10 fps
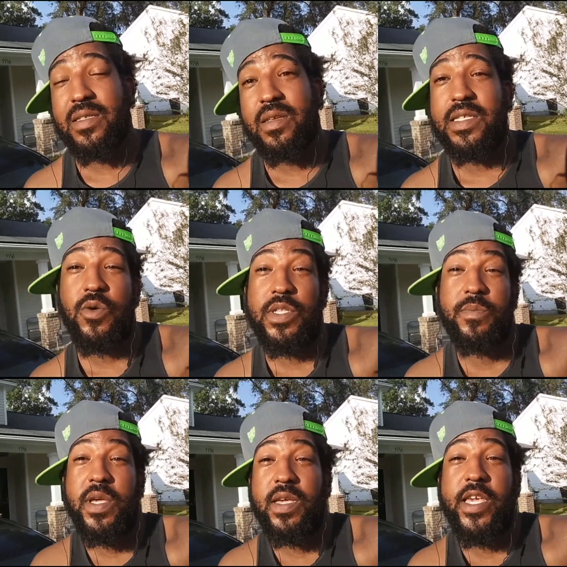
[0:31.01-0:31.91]
it's going to
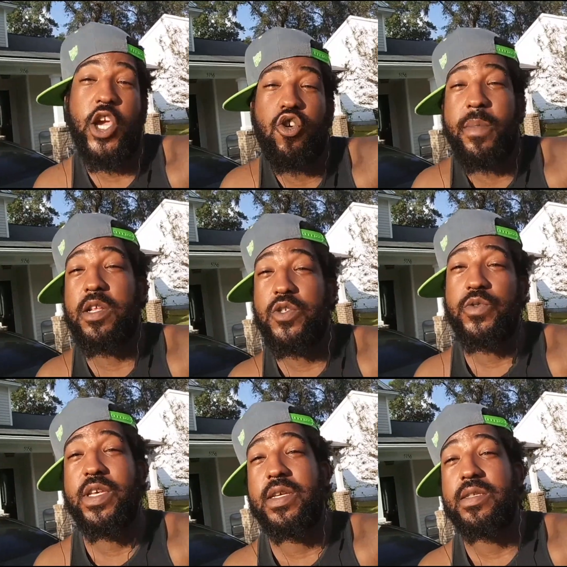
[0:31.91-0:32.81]
mean caring about two
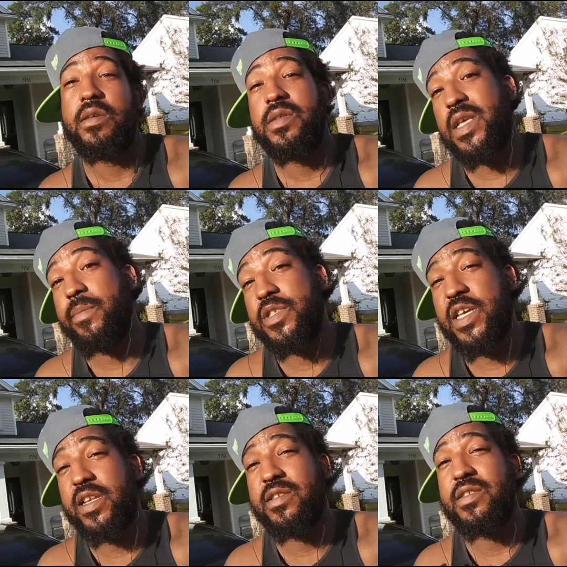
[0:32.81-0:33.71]
things
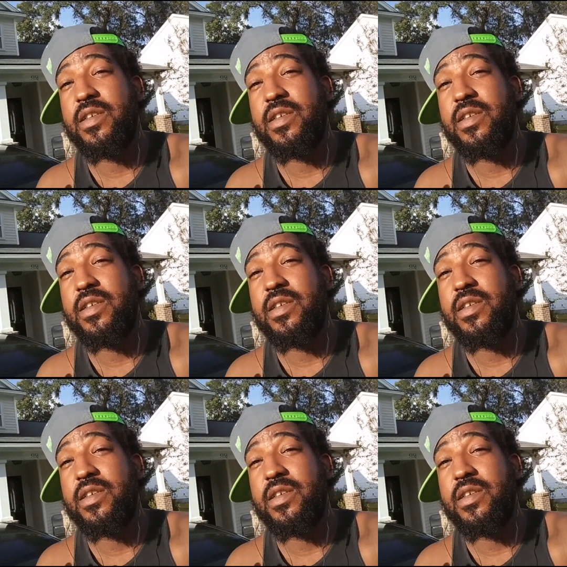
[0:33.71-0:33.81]
simultaneously.